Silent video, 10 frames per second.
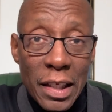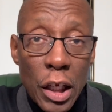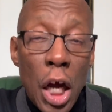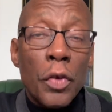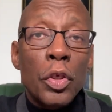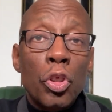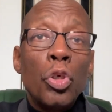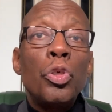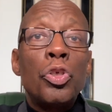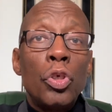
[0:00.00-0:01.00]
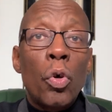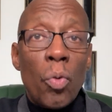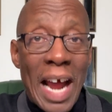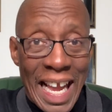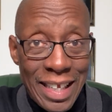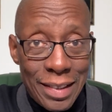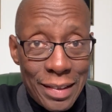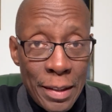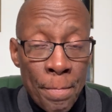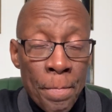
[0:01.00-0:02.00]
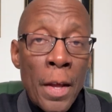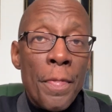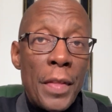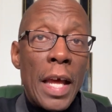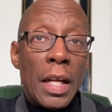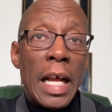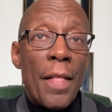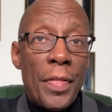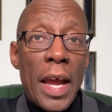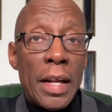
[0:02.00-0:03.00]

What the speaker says: constitutional rights that are not there.